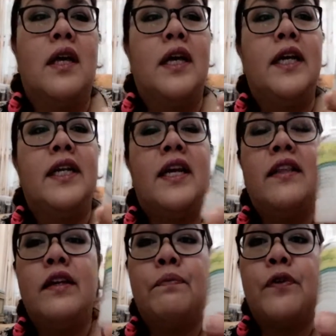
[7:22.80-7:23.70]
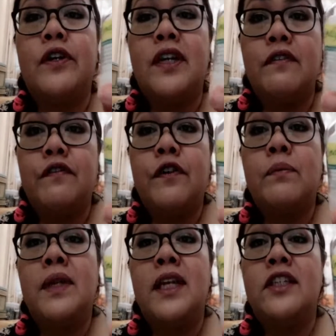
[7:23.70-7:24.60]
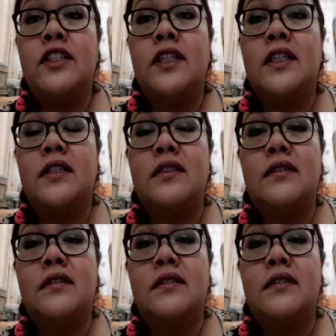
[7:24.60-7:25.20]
another product from Malaysia